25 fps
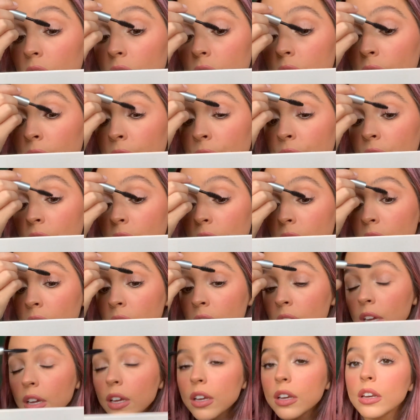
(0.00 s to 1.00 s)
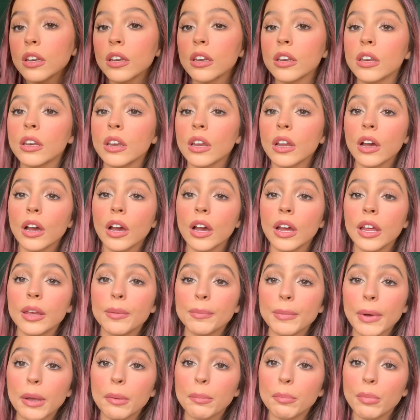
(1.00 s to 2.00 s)
Definitely not in
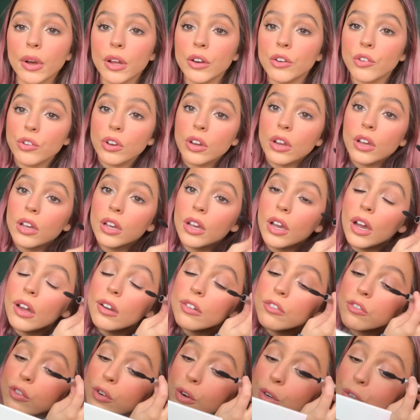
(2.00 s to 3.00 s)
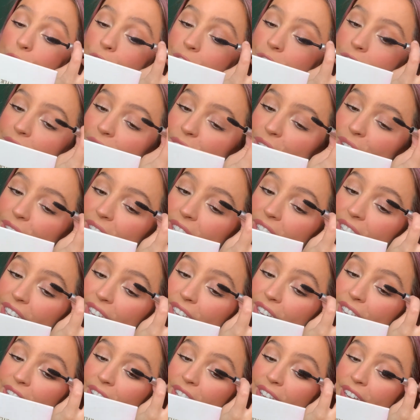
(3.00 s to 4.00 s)
my budget,
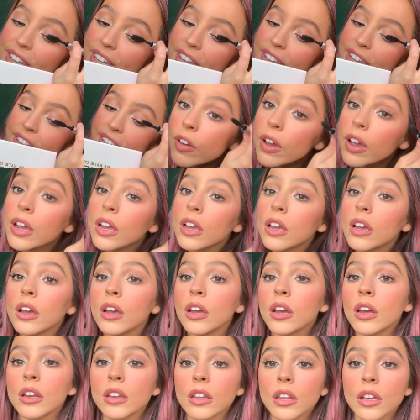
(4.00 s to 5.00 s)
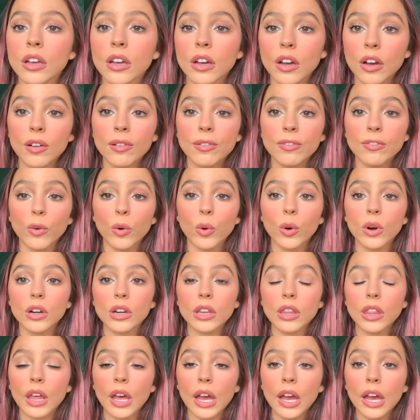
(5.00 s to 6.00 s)
unfortunately. If I could like
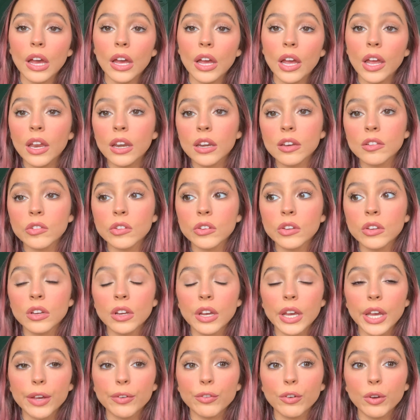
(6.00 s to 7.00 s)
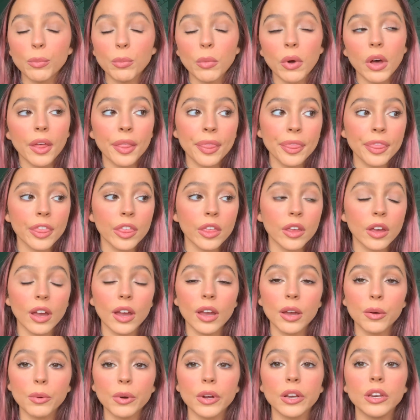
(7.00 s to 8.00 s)
afford that every month,
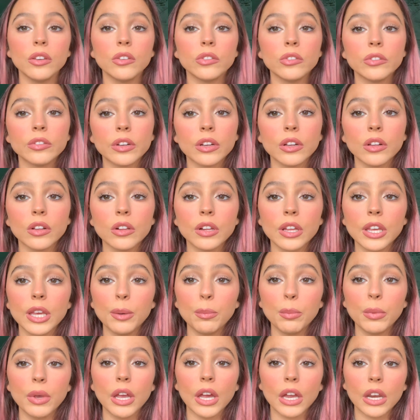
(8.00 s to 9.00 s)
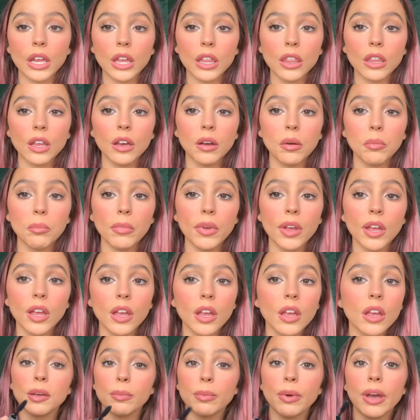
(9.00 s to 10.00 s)
I would still keep getting them.
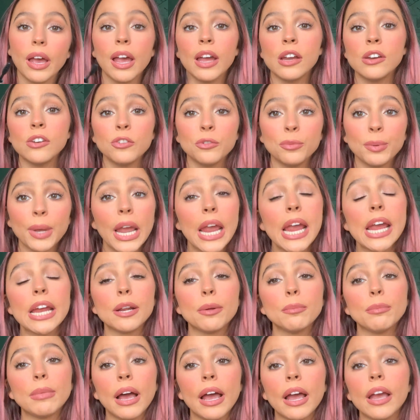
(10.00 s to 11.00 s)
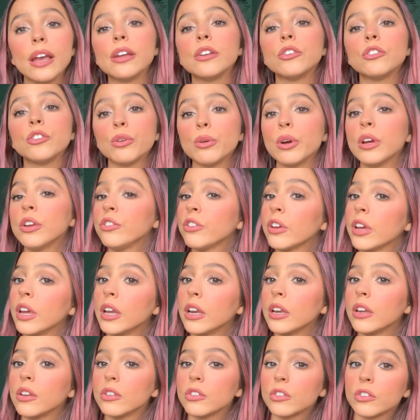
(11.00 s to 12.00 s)
But I just paid my
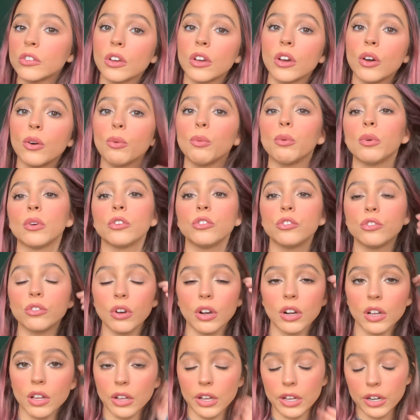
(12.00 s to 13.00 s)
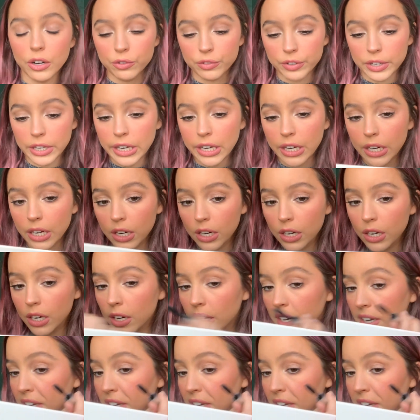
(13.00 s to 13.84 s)
tuition, so we're struggling over here.